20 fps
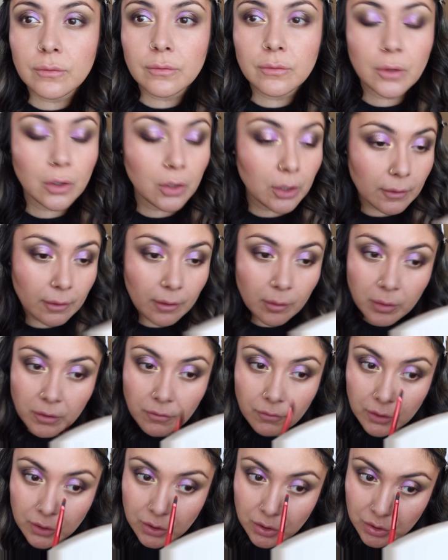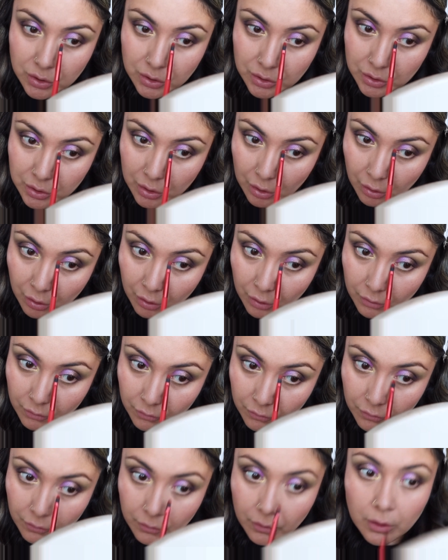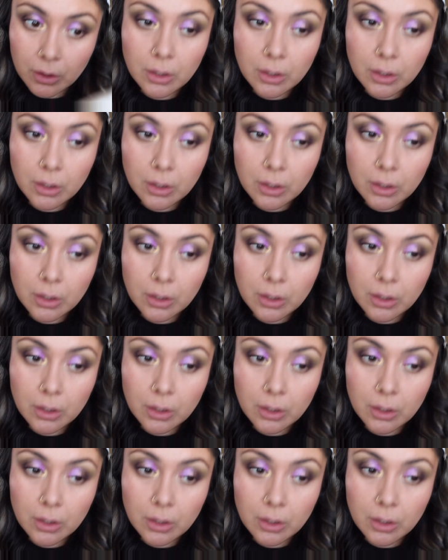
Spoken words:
All right, let me finish off